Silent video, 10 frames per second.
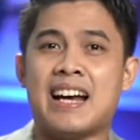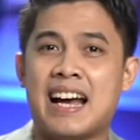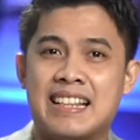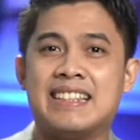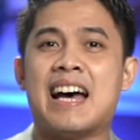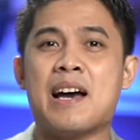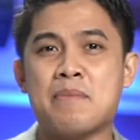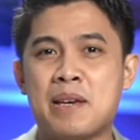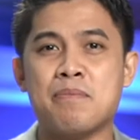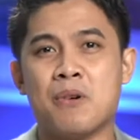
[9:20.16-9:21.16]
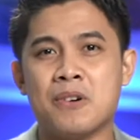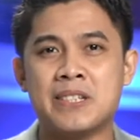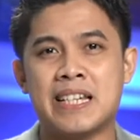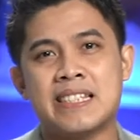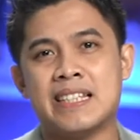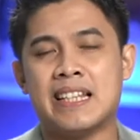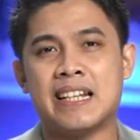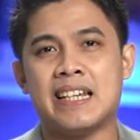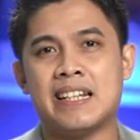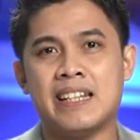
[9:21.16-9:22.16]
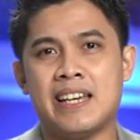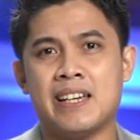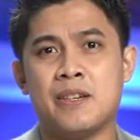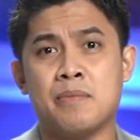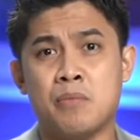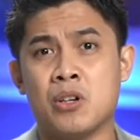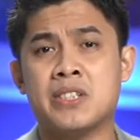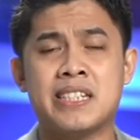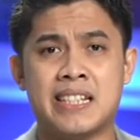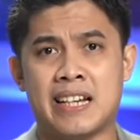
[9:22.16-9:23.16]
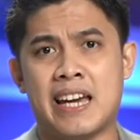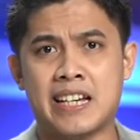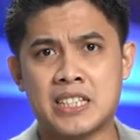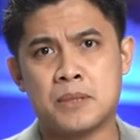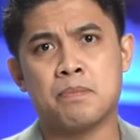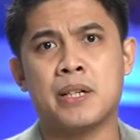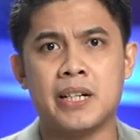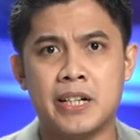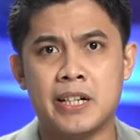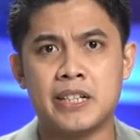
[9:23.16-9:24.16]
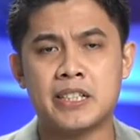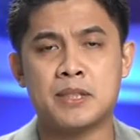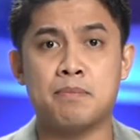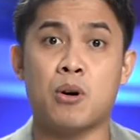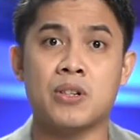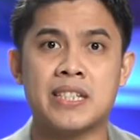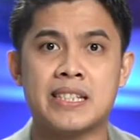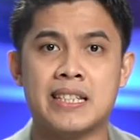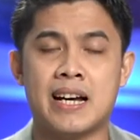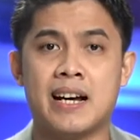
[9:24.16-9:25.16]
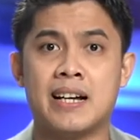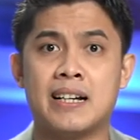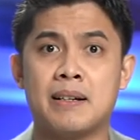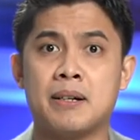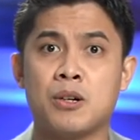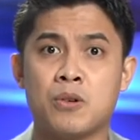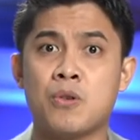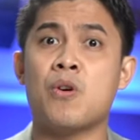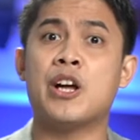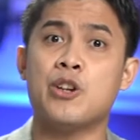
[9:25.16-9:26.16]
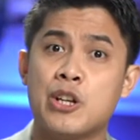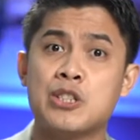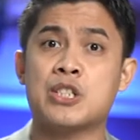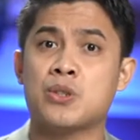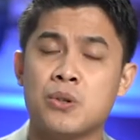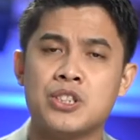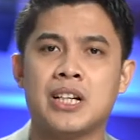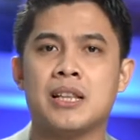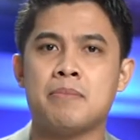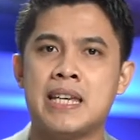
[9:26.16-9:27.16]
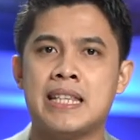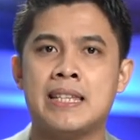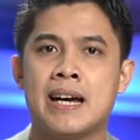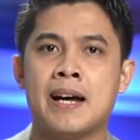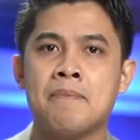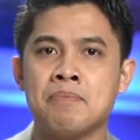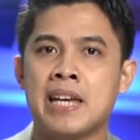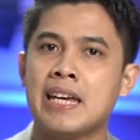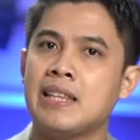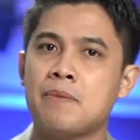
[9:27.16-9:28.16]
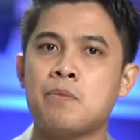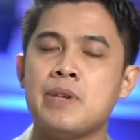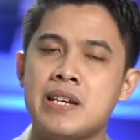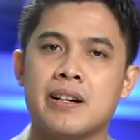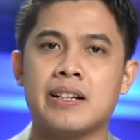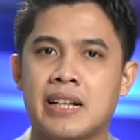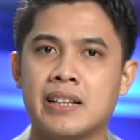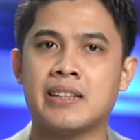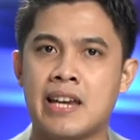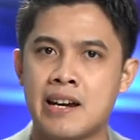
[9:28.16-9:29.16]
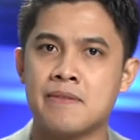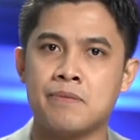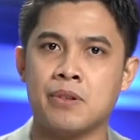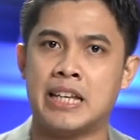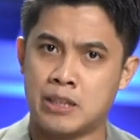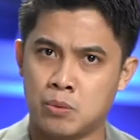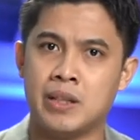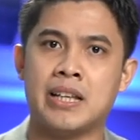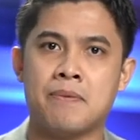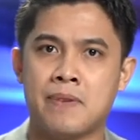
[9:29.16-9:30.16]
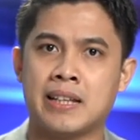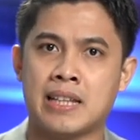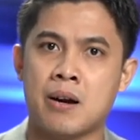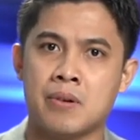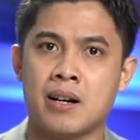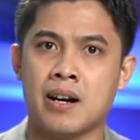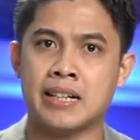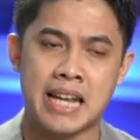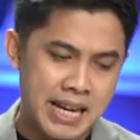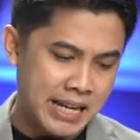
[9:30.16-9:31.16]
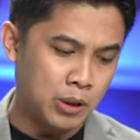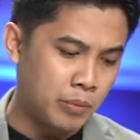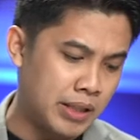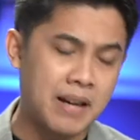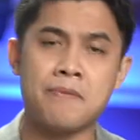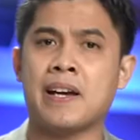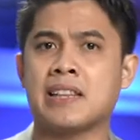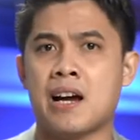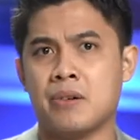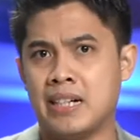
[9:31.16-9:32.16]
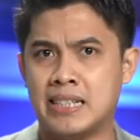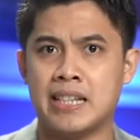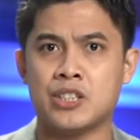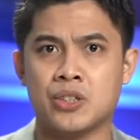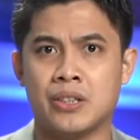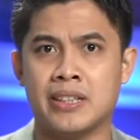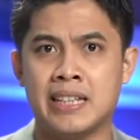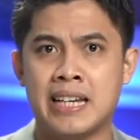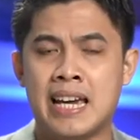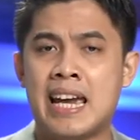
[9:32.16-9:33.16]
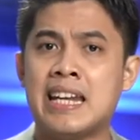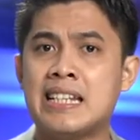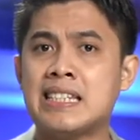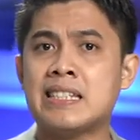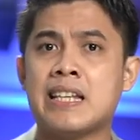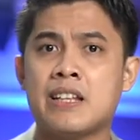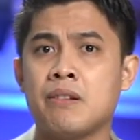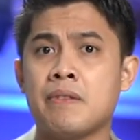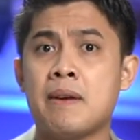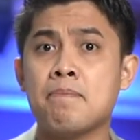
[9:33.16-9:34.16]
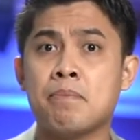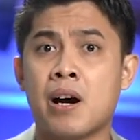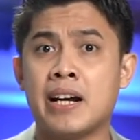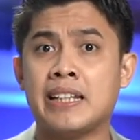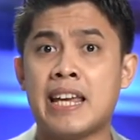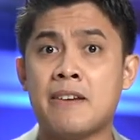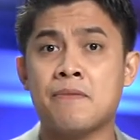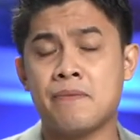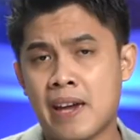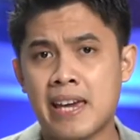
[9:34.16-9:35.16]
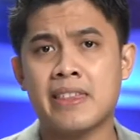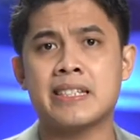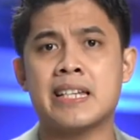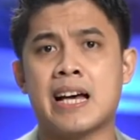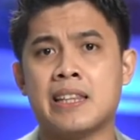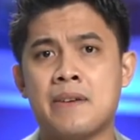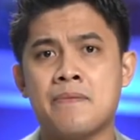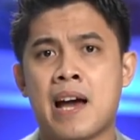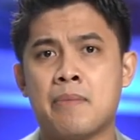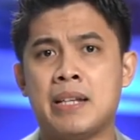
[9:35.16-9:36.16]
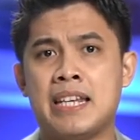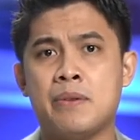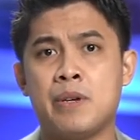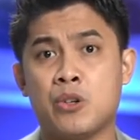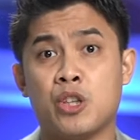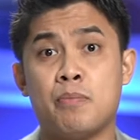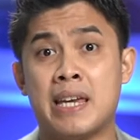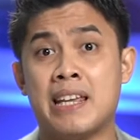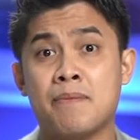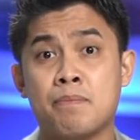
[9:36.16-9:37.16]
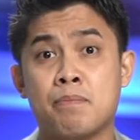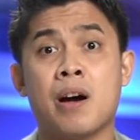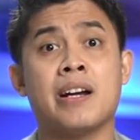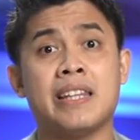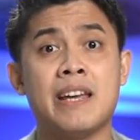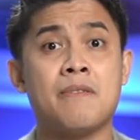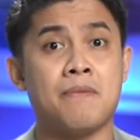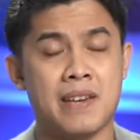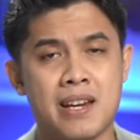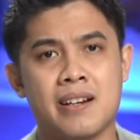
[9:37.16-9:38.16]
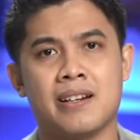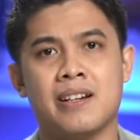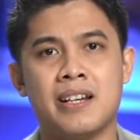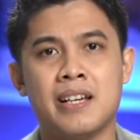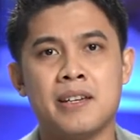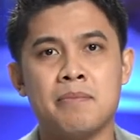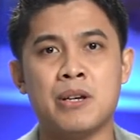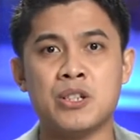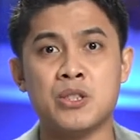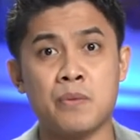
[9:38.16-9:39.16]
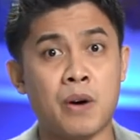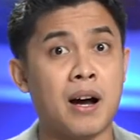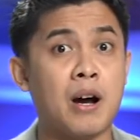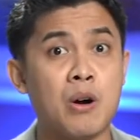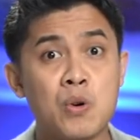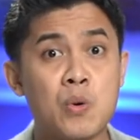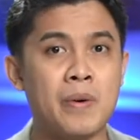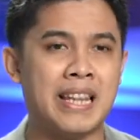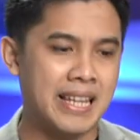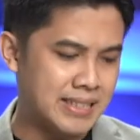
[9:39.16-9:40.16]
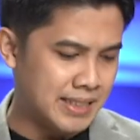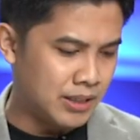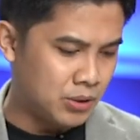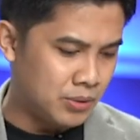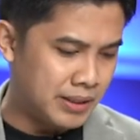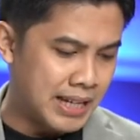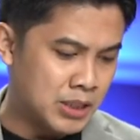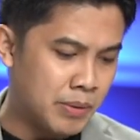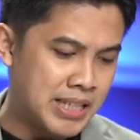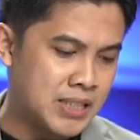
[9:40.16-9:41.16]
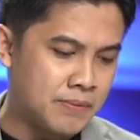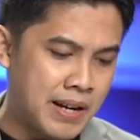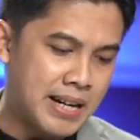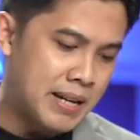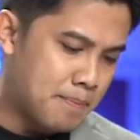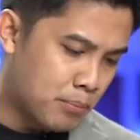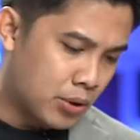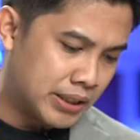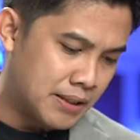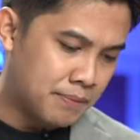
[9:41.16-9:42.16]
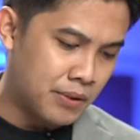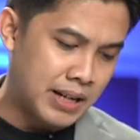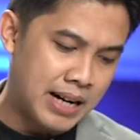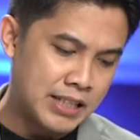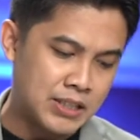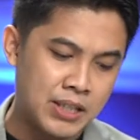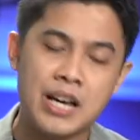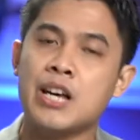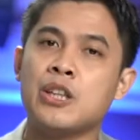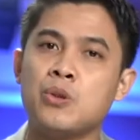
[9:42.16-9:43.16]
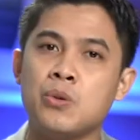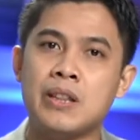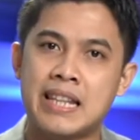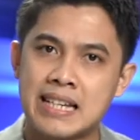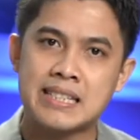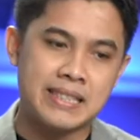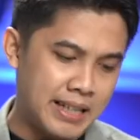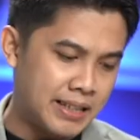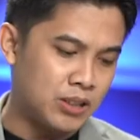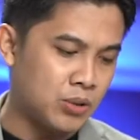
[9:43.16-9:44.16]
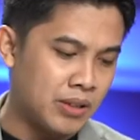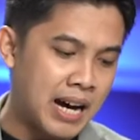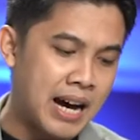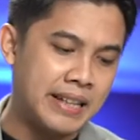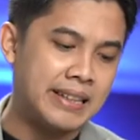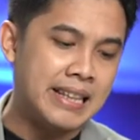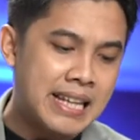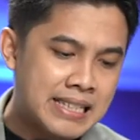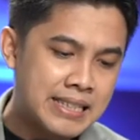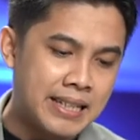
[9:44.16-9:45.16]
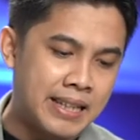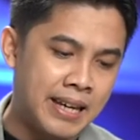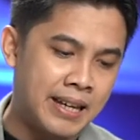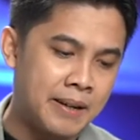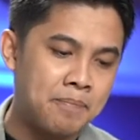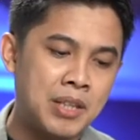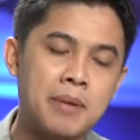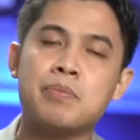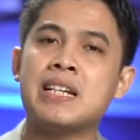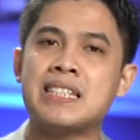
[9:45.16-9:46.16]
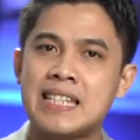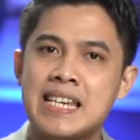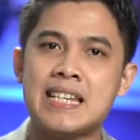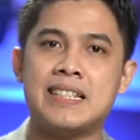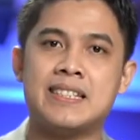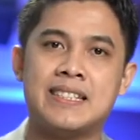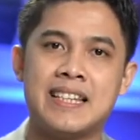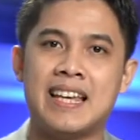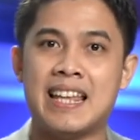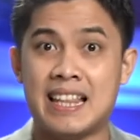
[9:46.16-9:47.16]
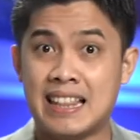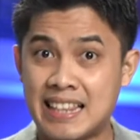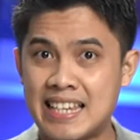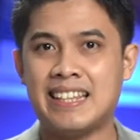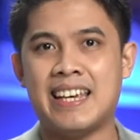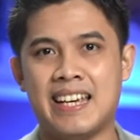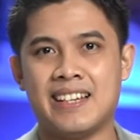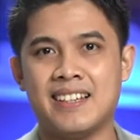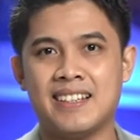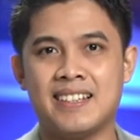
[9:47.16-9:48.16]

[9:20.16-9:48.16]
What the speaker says: ang daming boses na naririnig, yung boses ng experts, boses na kung ano-ano sa social media, and if we are not careful, it will affect our heart, it will affect our decision. And instead of imparting faith sa ating family, we could be imparting fear because of who we listen to. That's why it's very important for us to listen to God. Listening precedes leading.